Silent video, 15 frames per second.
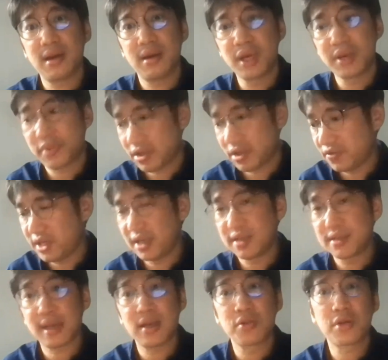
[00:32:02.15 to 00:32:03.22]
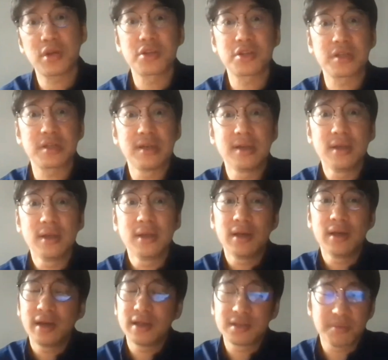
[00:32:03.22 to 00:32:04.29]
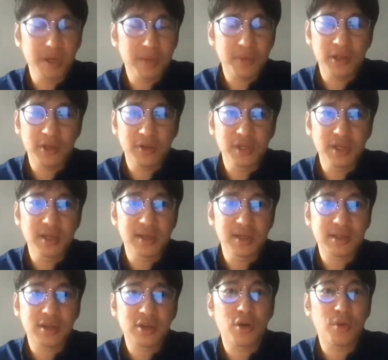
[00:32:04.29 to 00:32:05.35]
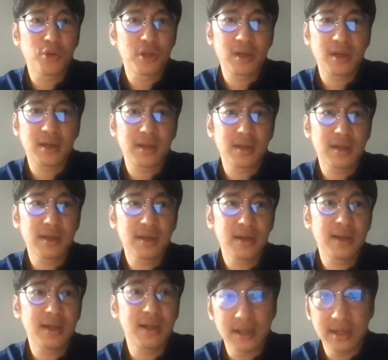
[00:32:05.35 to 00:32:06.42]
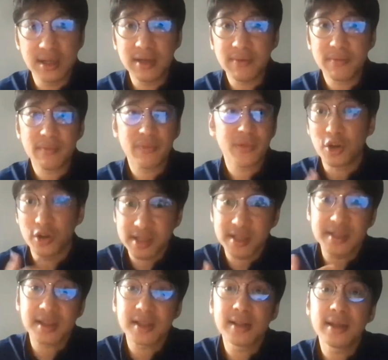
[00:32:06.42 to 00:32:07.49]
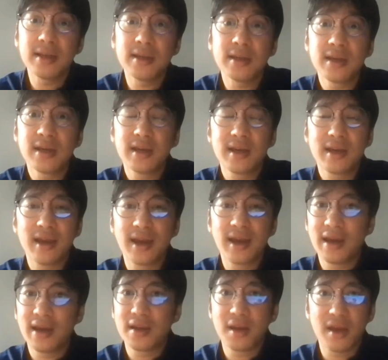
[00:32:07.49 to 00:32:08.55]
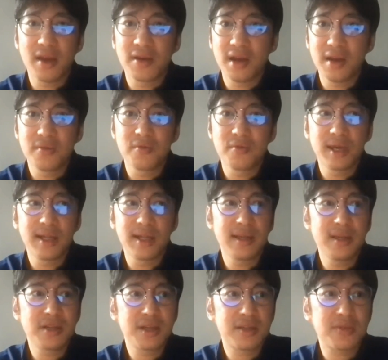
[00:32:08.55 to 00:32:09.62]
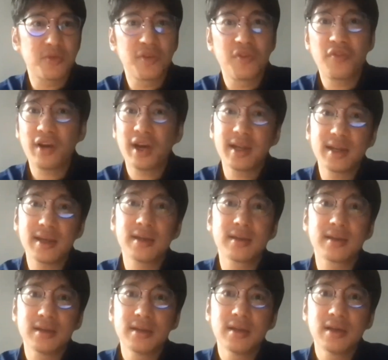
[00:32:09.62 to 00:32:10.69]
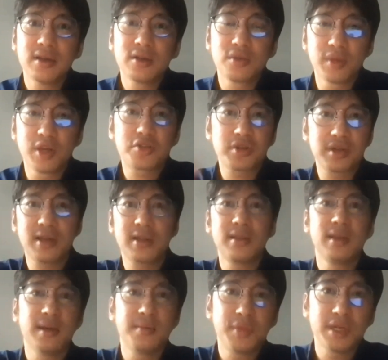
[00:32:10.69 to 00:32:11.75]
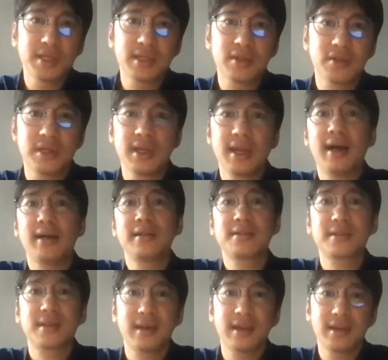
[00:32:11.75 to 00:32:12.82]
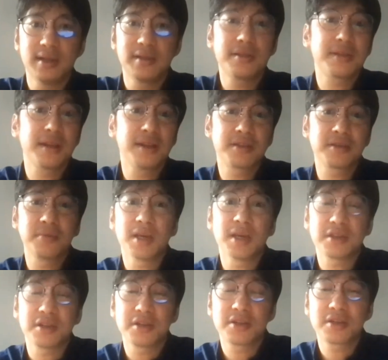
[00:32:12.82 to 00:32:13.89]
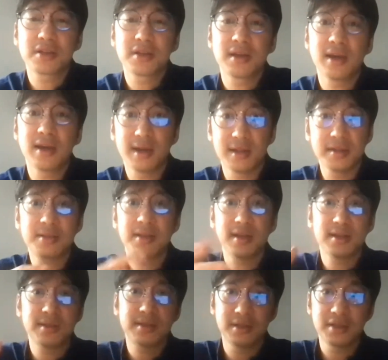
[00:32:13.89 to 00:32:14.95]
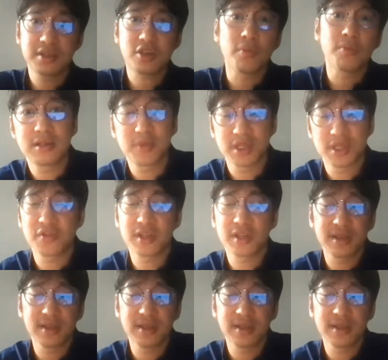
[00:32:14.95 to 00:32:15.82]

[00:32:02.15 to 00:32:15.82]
a big part of that is education. And so a big part of it is communicating clearly, consistently, and really just refining to make sure that the person on the other side understands the message and understands this specifically.